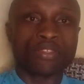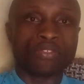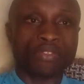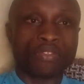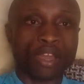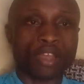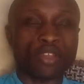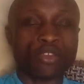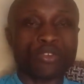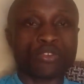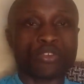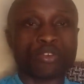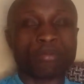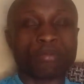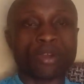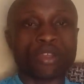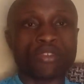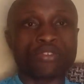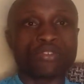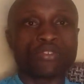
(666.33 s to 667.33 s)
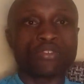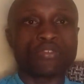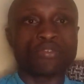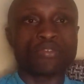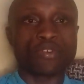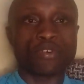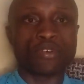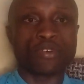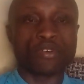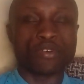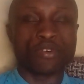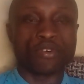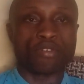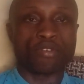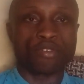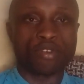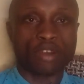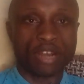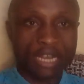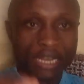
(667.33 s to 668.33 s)
Thank you so much for
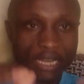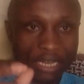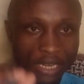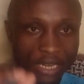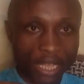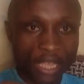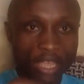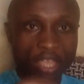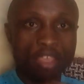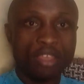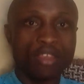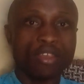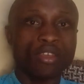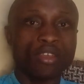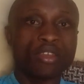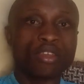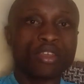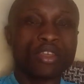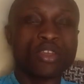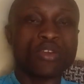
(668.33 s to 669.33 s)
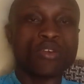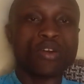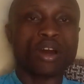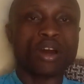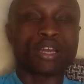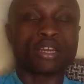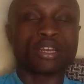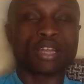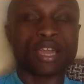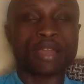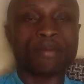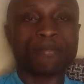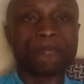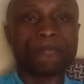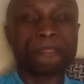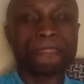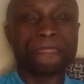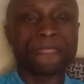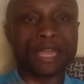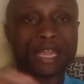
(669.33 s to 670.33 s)
taking your time
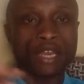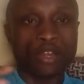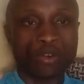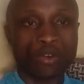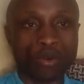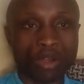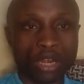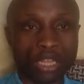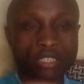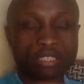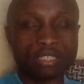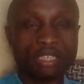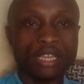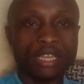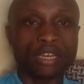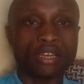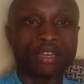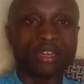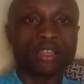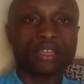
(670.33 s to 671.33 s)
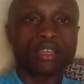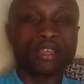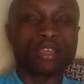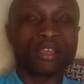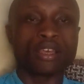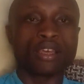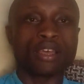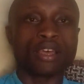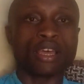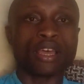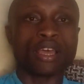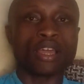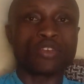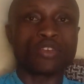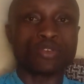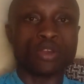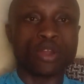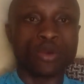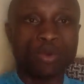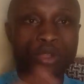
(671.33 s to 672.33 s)
to listen uh,
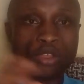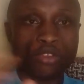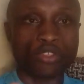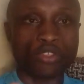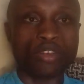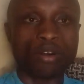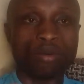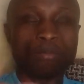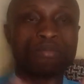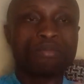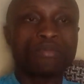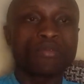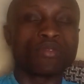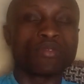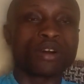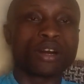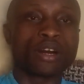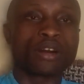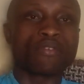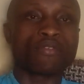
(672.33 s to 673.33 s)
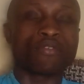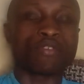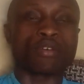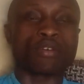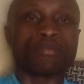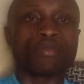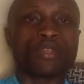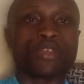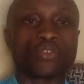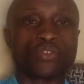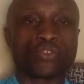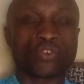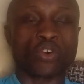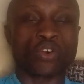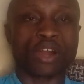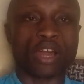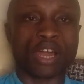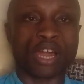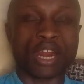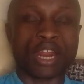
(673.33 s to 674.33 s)
to the wisdom from the
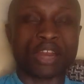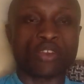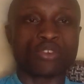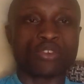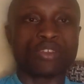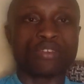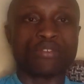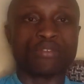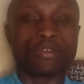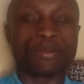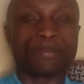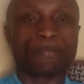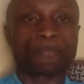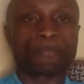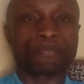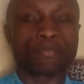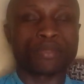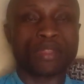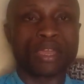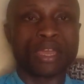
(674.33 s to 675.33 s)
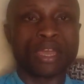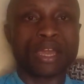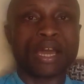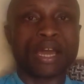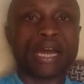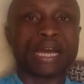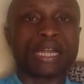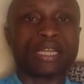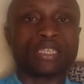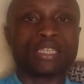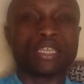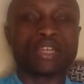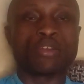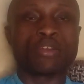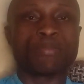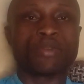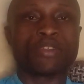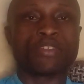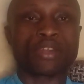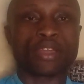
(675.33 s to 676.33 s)
Socrato TV. Until we
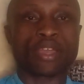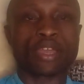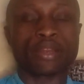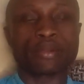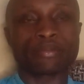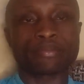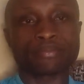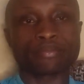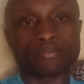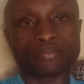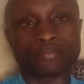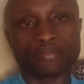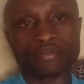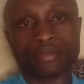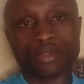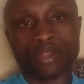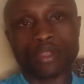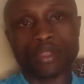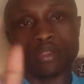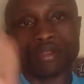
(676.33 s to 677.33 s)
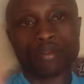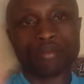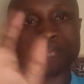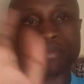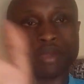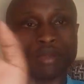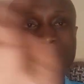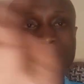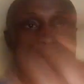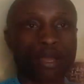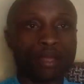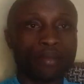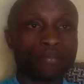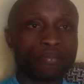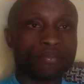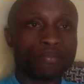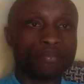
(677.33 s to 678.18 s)
meet again, bye bye.